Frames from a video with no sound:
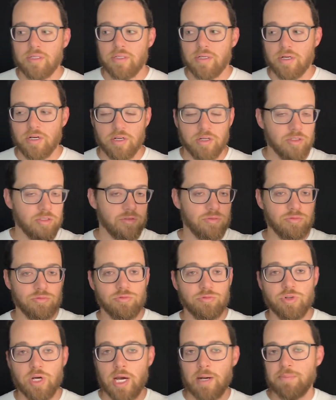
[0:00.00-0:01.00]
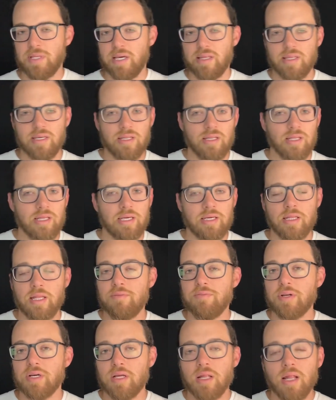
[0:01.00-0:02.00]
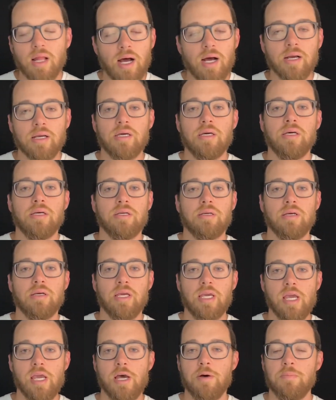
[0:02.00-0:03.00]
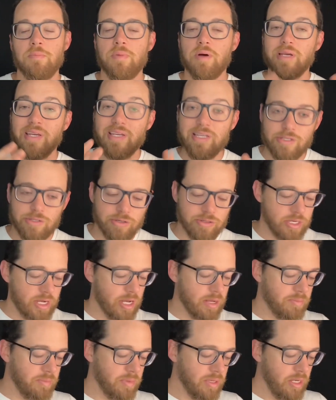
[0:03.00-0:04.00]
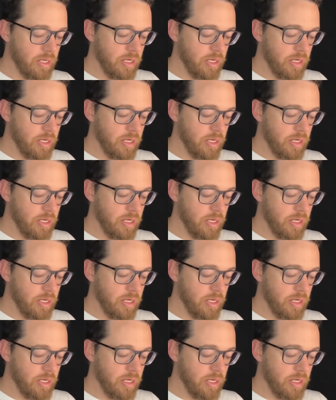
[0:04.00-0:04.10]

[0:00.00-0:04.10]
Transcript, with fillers: Uh, dropped, I think, at like 11 o'clock a.m. Eastern Time.